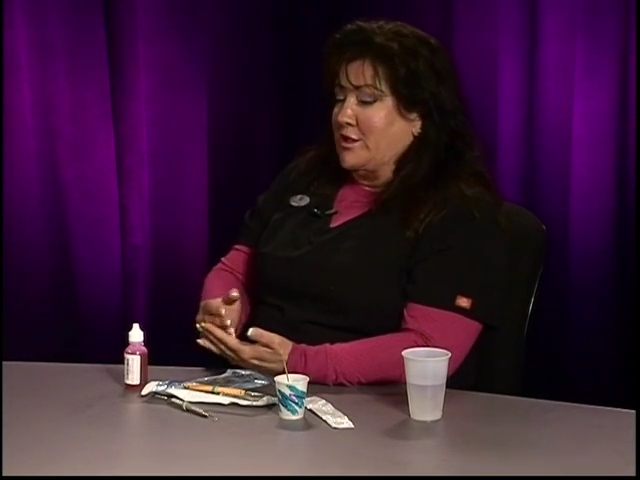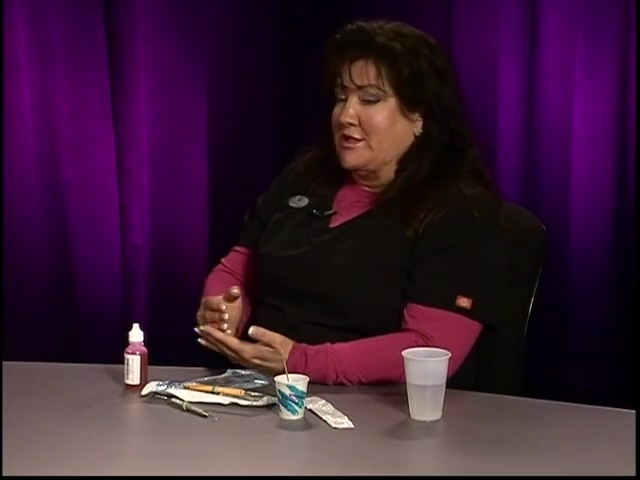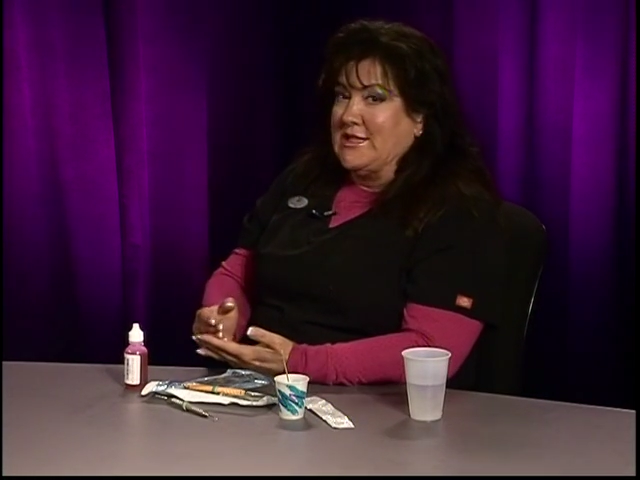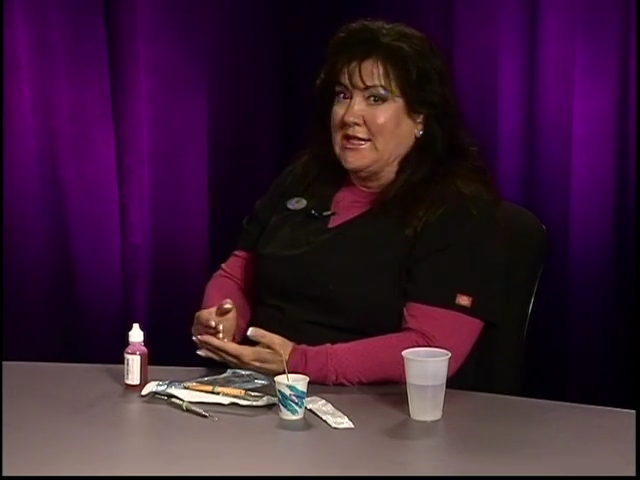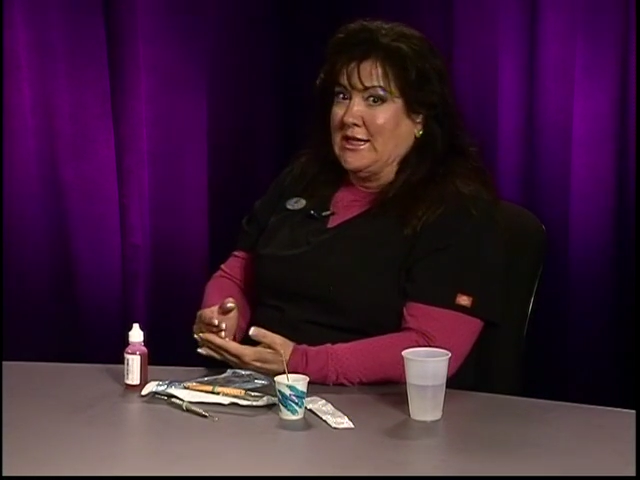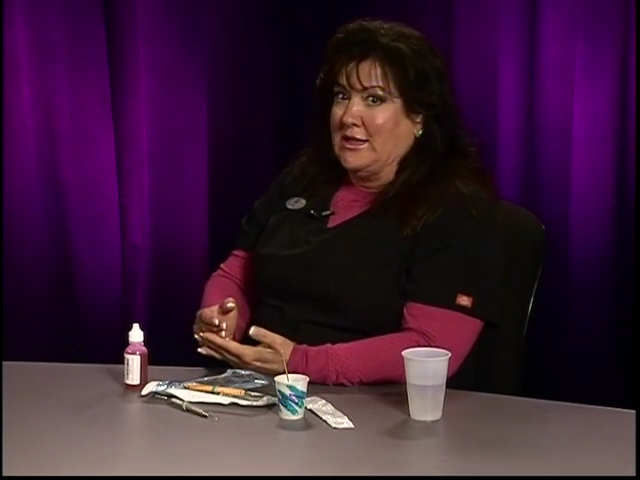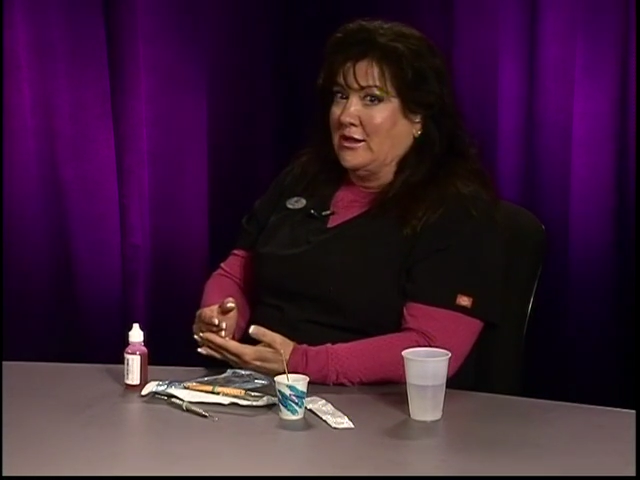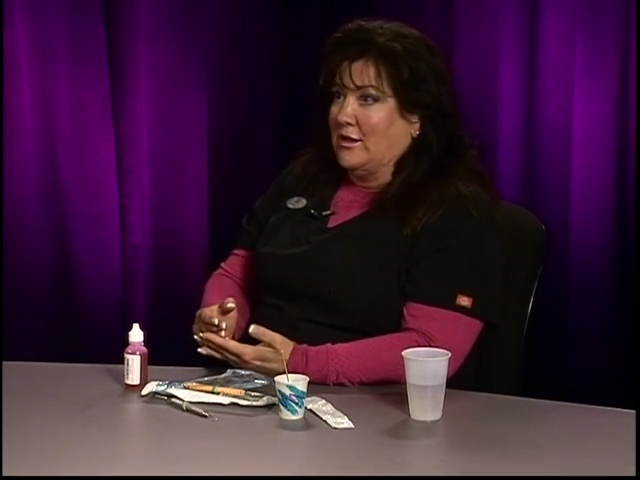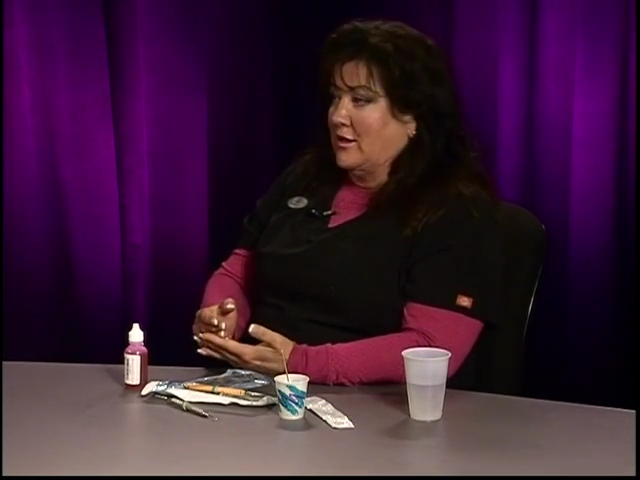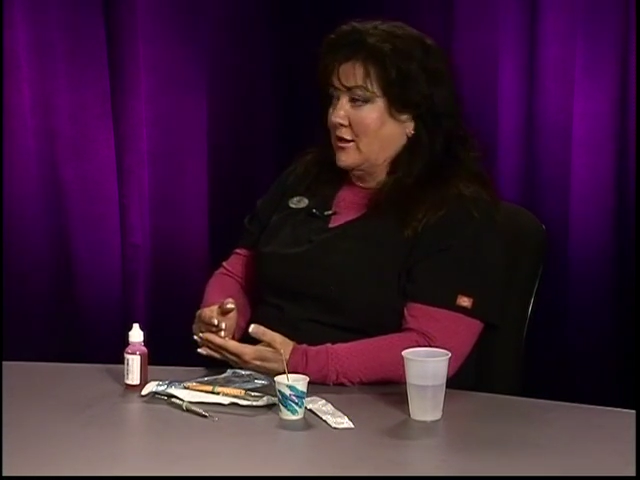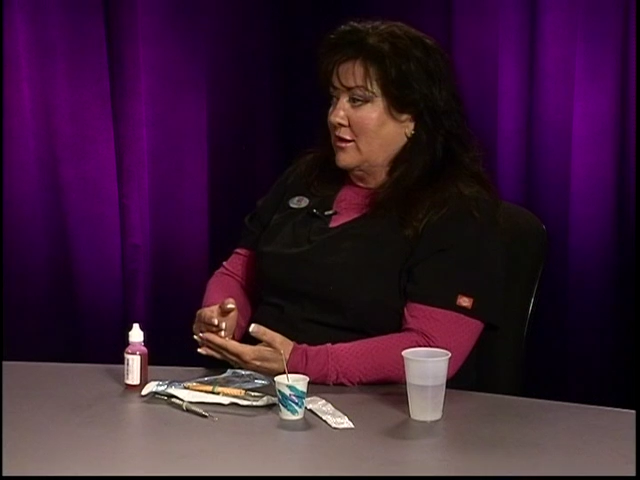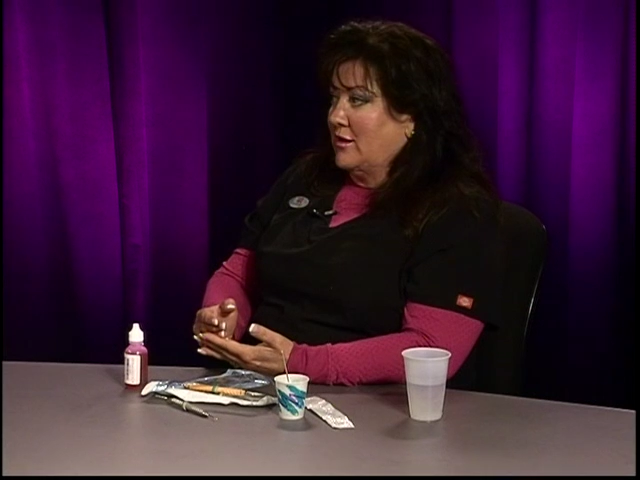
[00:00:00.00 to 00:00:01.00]
seeing
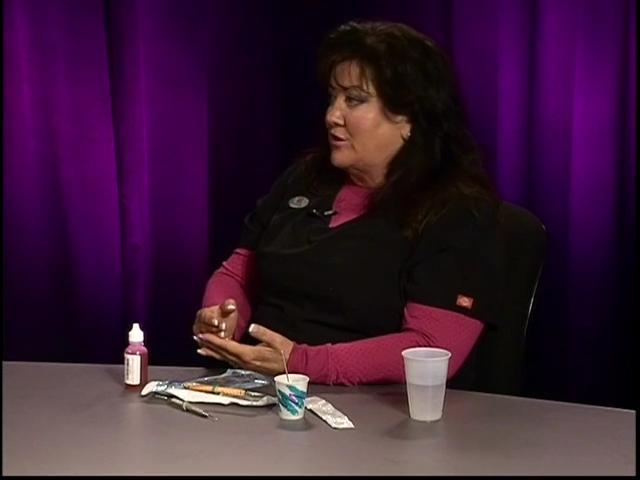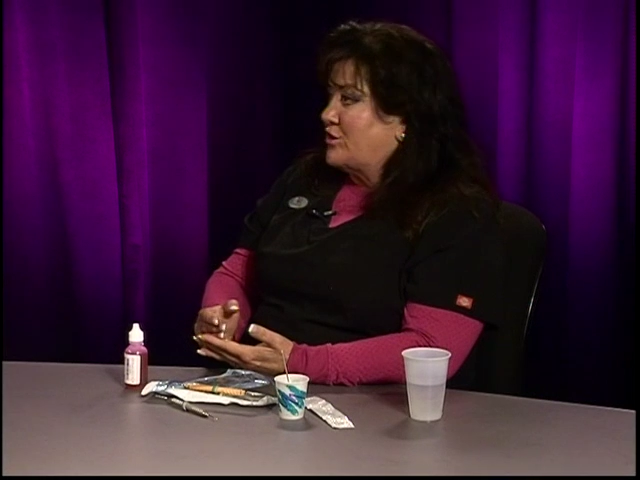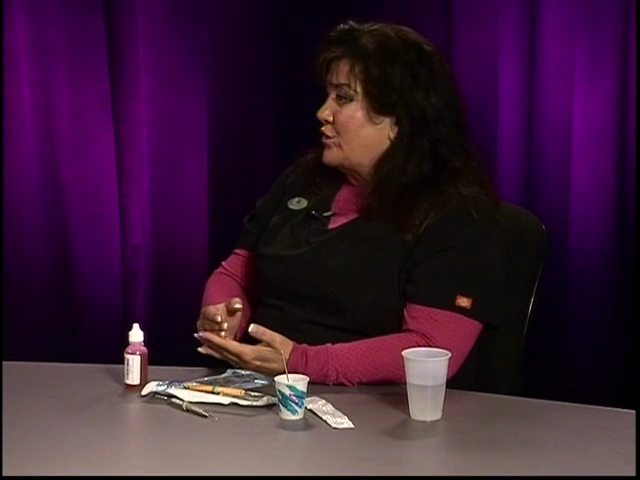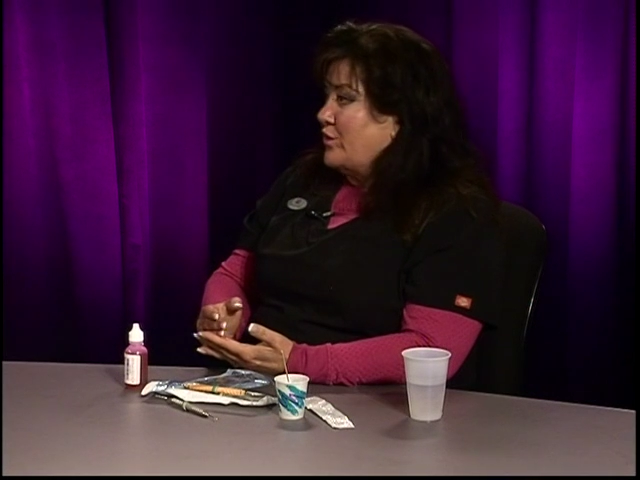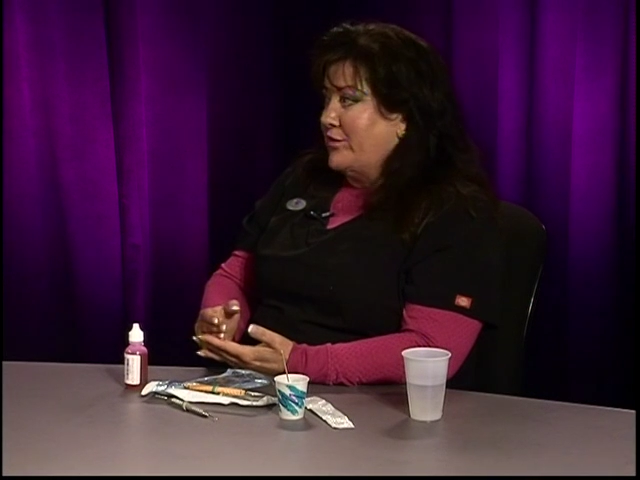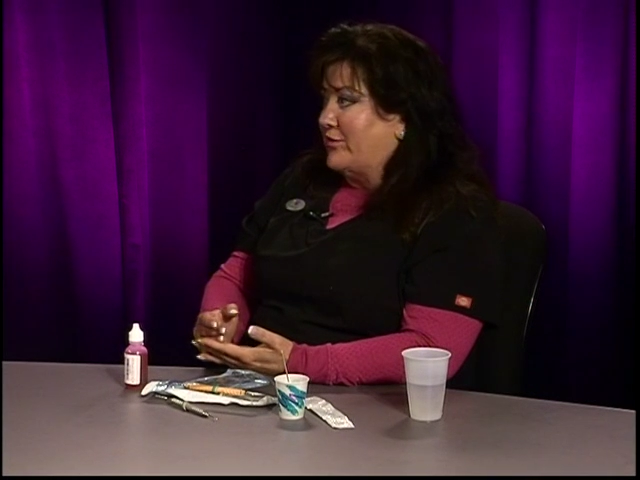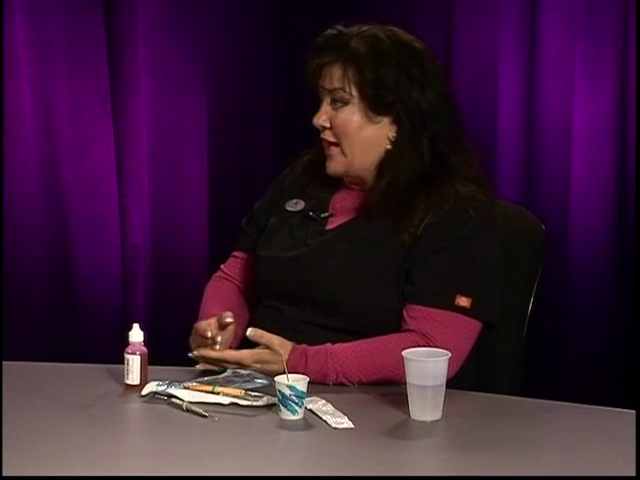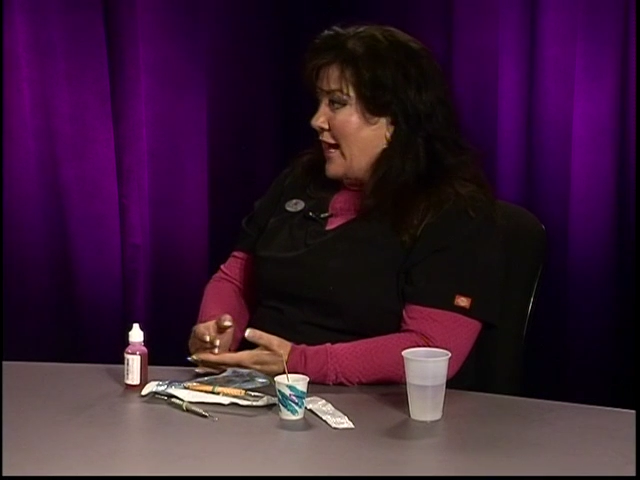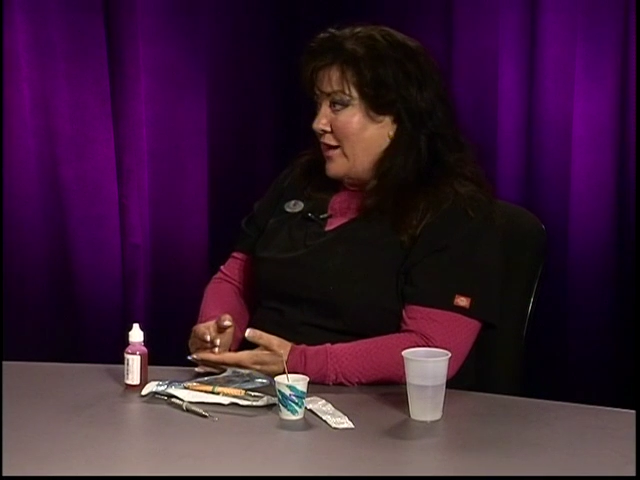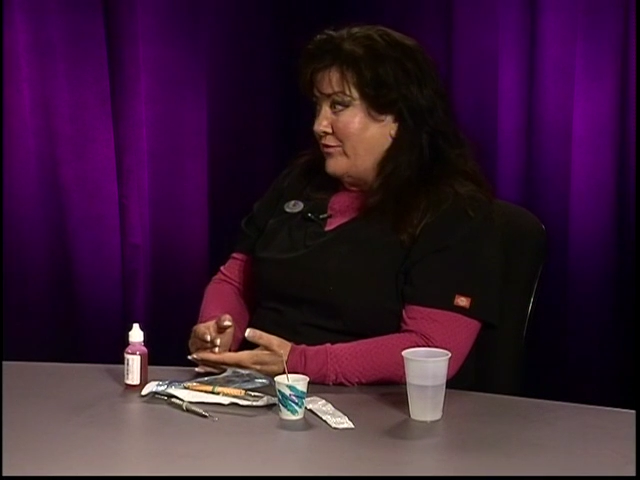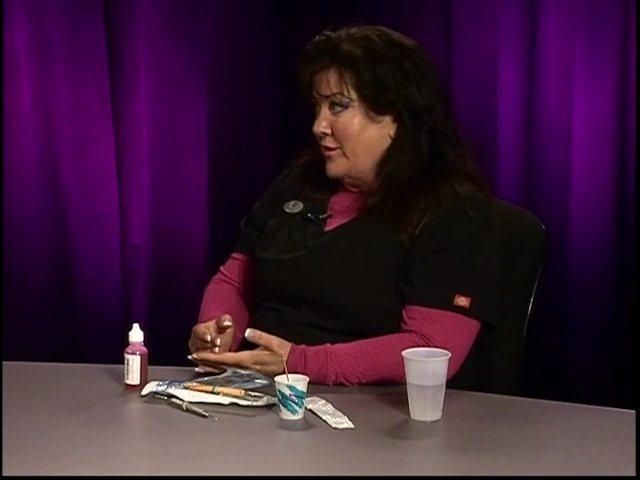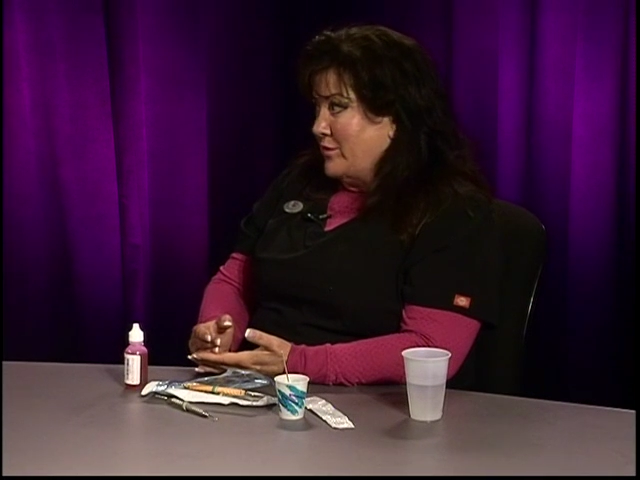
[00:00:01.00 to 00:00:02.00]
don't even
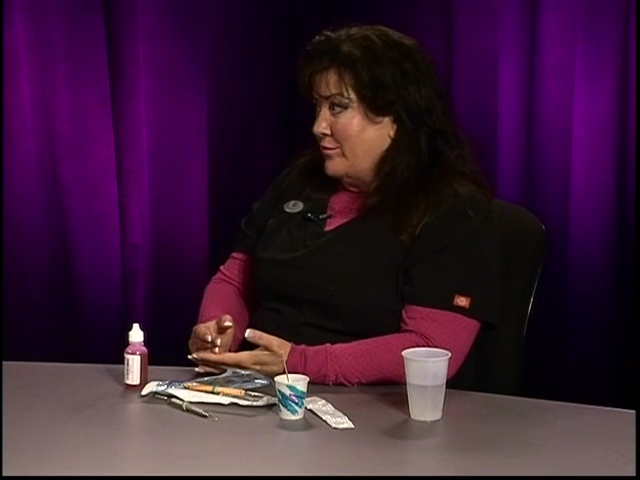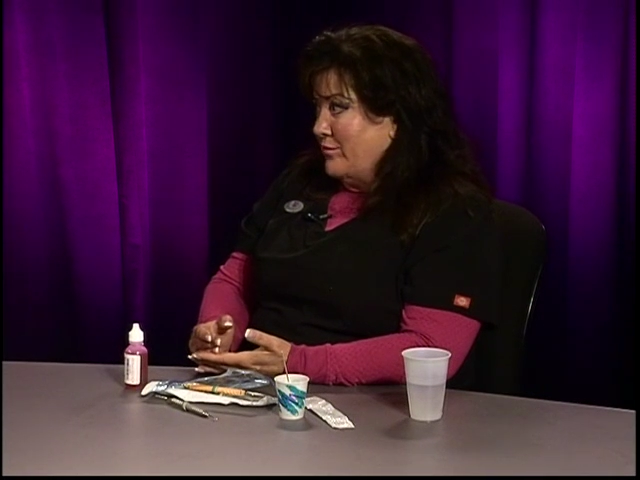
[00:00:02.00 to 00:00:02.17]
have them,